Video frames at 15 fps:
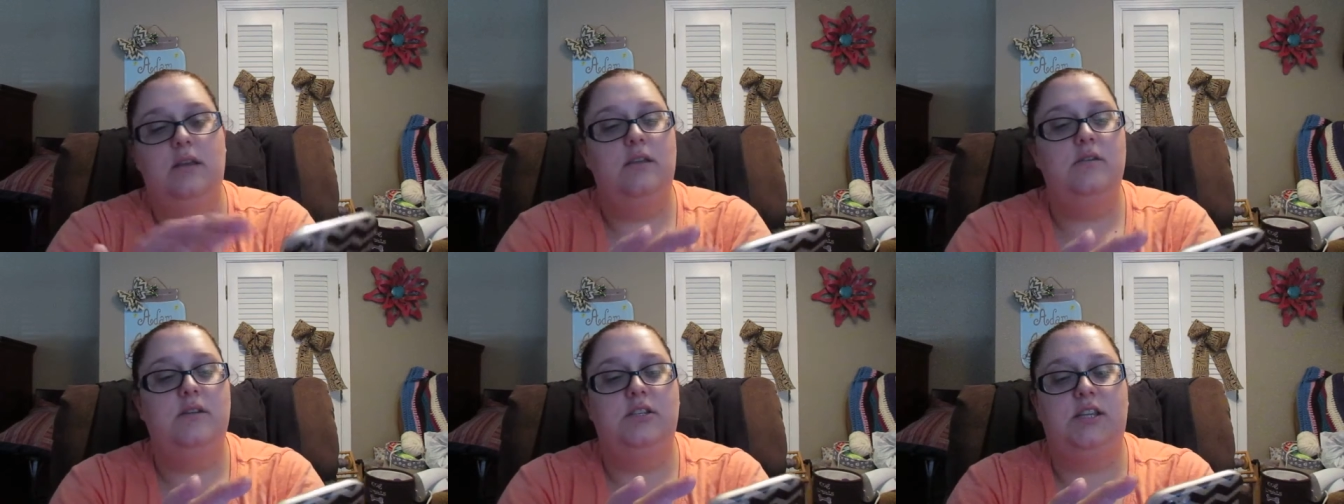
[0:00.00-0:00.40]

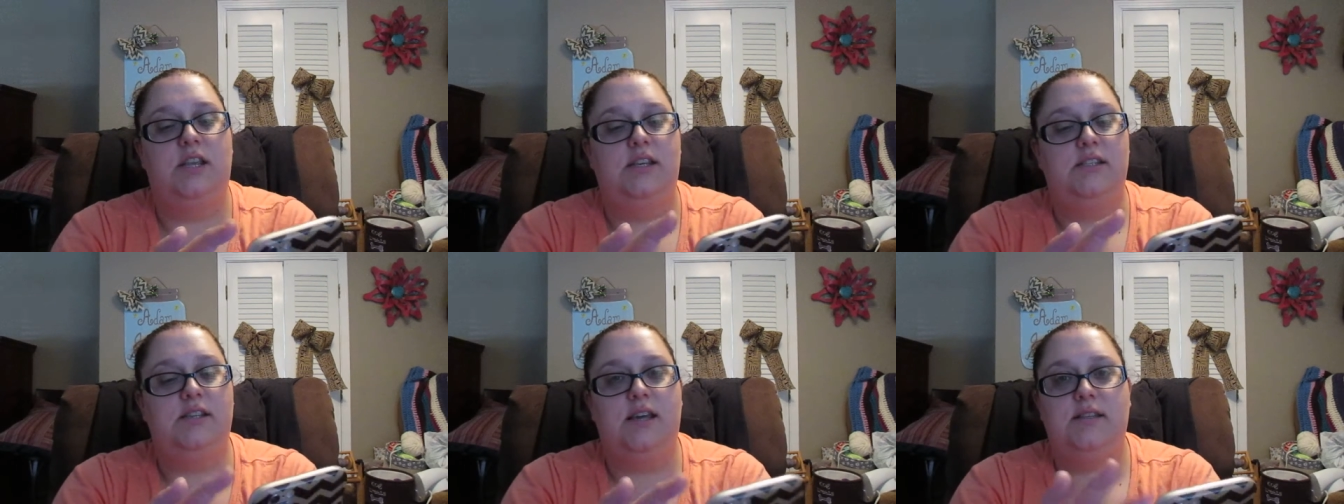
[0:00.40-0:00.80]
You can
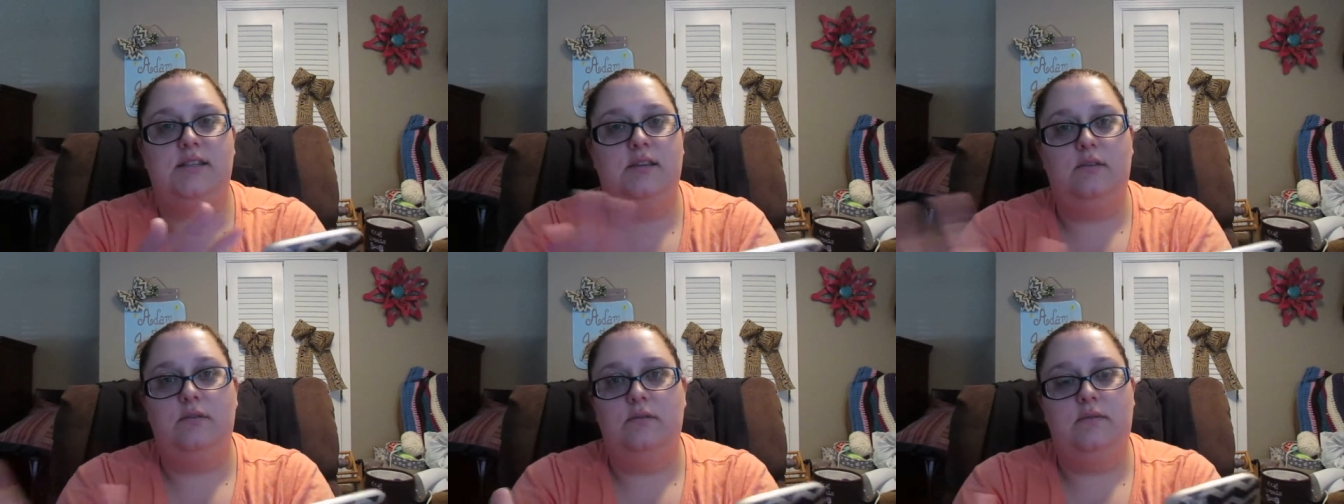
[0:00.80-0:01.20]
change that
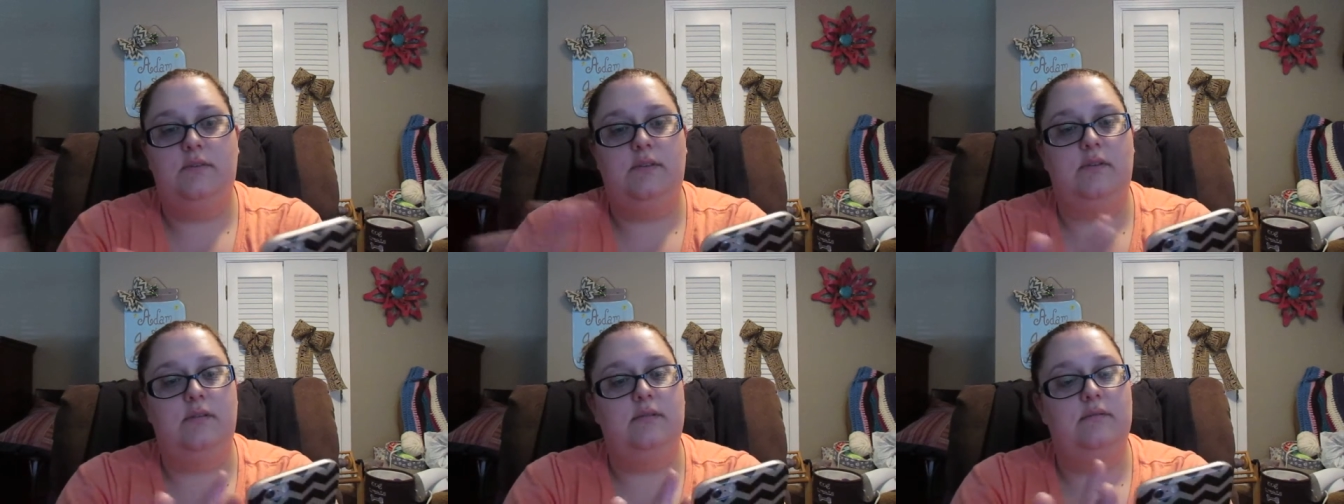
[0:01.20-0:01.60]
too
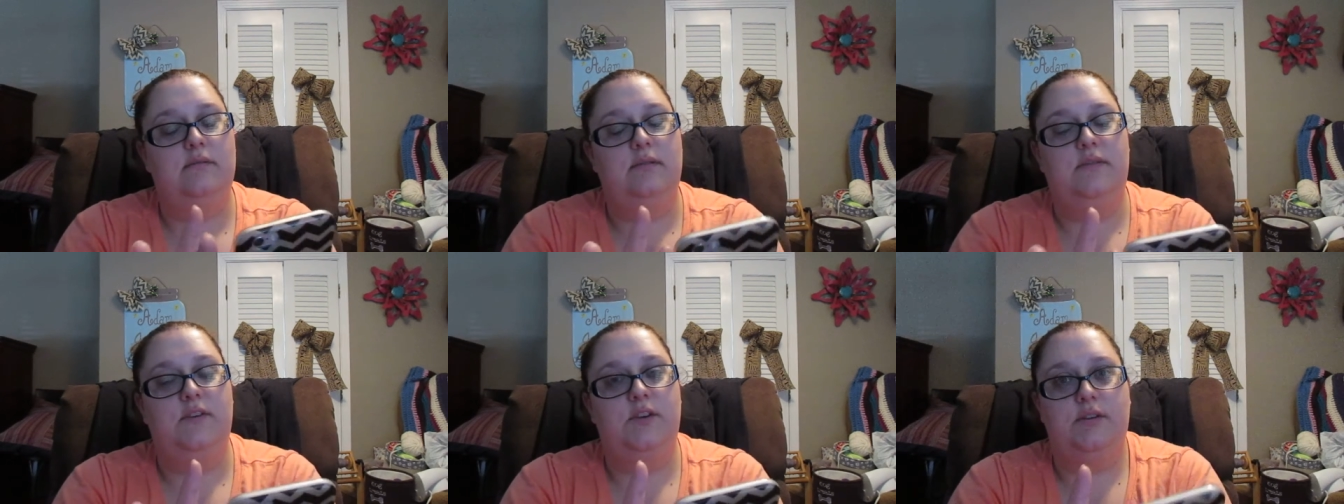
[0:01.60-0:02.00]

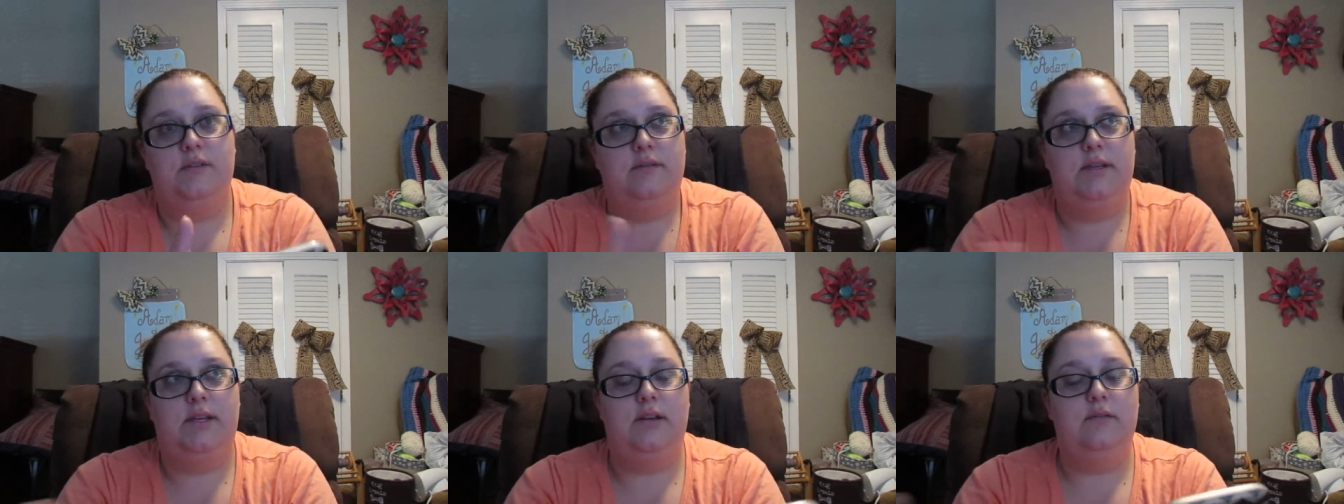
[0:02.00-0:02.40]
if you're,
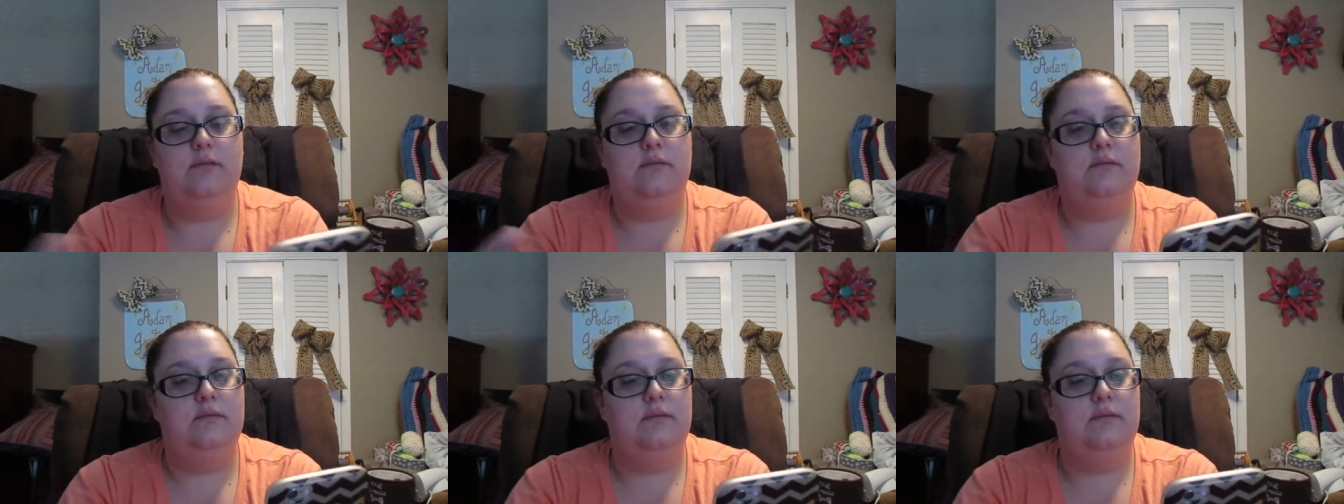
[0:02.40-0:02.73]
you know,